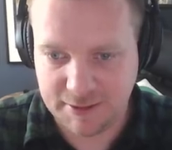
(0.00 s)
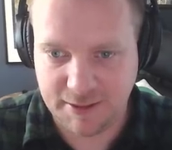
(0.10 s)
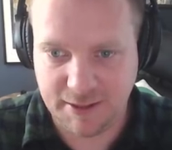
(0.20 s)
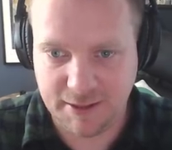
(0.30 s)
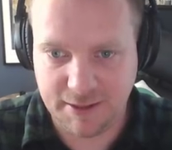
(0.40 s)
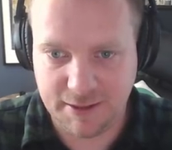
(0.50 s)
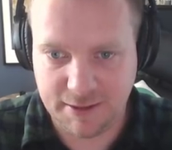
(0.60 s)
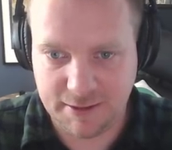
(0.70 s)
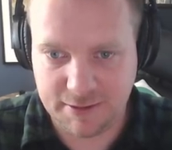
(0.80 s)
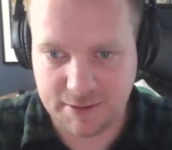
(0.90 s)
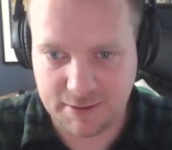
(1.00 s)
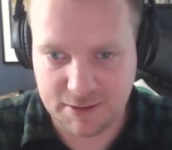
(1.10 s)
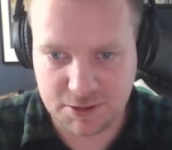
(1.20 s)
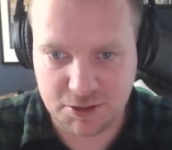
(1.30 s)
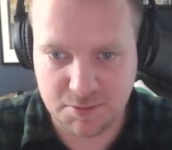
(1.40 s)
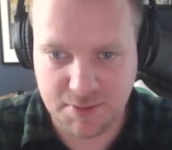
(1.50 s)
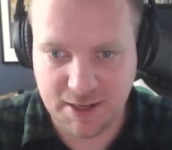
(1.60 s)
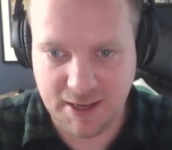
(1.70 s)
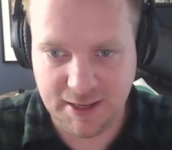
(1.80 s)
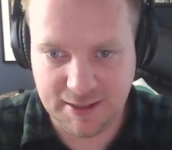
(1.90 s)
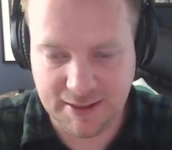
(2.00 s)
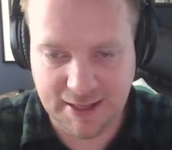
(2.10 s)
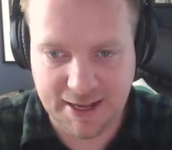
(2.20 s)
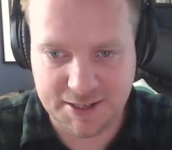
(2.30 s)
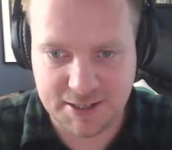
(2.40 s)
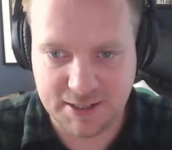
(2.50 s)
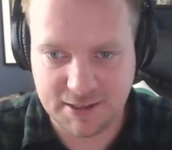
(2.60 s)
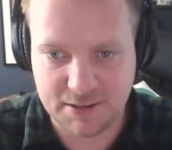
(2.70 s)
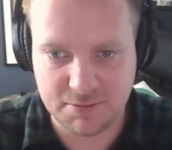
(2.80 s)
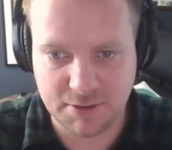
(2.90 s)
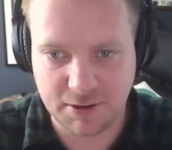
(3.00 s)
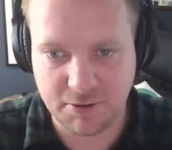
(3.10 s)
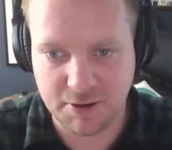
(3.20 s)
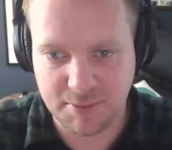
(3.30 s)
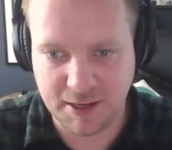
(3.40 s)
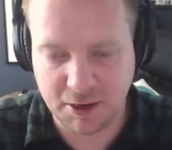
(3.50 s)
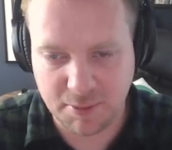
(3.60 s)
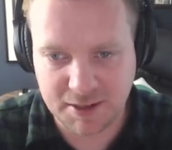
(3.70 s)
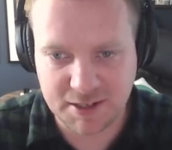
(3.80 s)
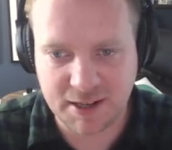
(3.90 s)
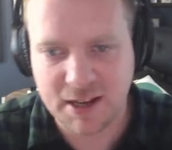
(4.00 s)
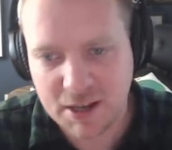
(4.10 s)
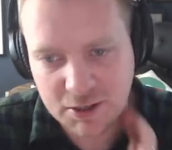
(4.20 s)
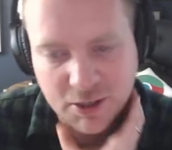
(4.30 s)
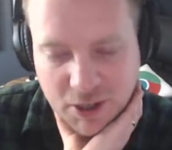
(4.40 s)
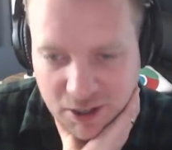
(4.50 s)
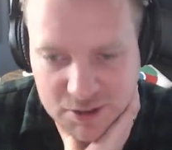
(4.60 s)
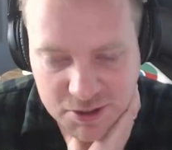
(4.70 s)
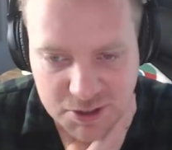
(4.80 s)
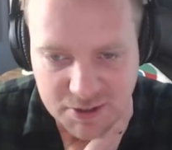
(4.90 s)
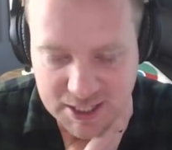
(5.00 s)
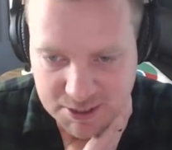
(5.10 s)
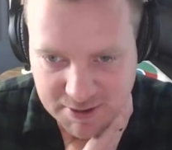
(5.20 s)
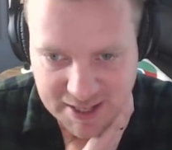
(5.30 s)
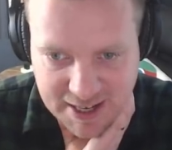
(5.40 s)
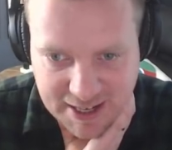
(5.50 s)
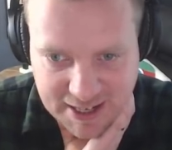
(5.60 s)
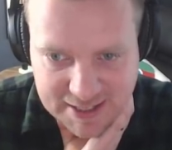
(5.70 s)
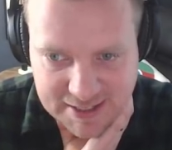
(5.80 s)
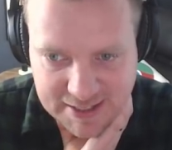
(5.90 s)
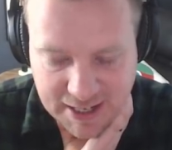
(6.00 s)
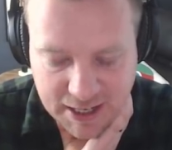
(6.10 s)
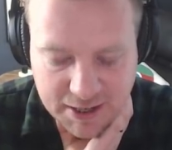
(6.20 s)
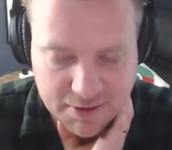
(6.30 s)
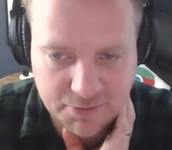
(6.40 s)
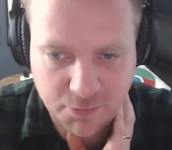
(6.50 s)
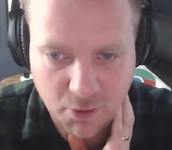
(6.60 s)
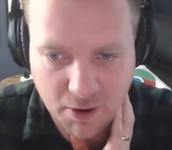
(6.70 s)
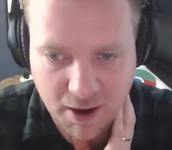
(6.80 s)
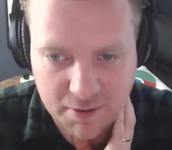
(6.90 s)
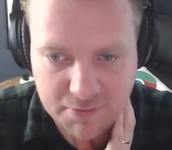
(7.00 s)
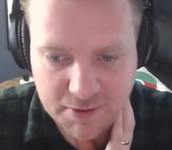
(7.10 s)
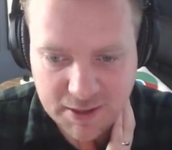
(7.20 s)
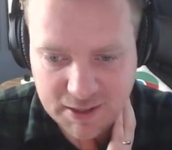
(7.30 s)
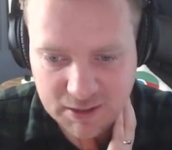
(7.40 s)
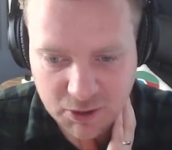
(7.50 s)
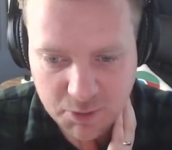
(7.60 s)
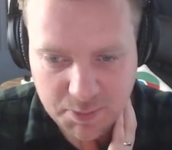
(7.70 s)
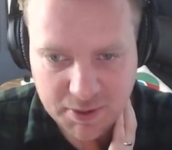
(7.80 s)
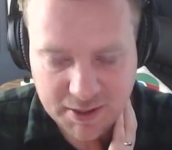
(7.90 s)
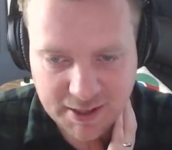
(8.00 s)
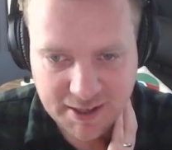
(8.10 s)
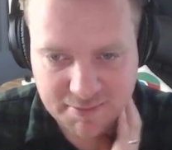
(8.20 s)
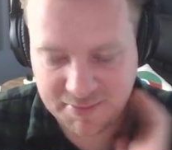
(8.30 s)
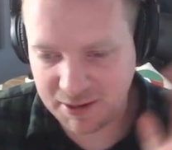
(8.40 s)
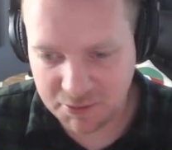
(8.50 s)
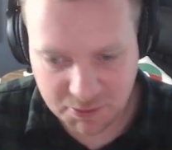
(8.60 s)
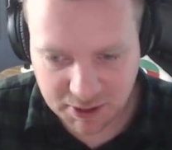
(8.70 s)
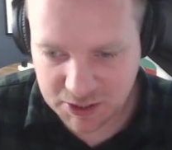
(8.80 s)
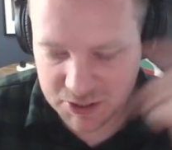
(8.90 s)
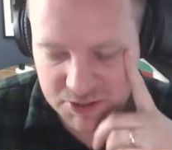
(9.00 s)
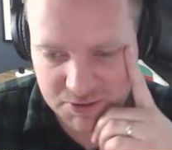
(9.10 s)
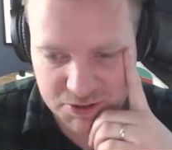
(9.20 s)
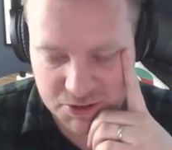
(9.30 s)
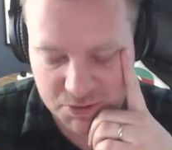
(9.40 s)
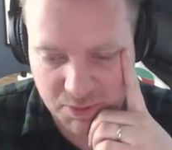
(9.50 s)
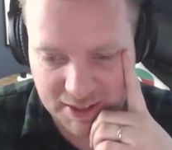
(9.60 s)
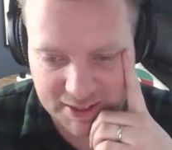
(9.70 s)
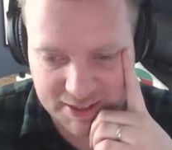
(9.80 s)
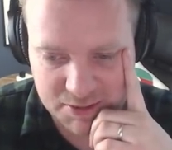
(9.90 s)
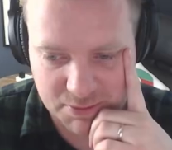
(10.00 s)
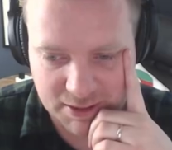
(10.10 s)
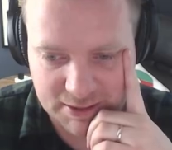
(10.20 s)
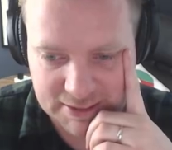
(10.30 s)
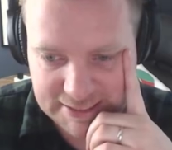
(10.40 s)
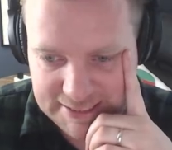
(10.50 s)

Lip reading: And this should be a let because we are going to be incremented it. You could also do this with an async for of loop. That would work just well as well.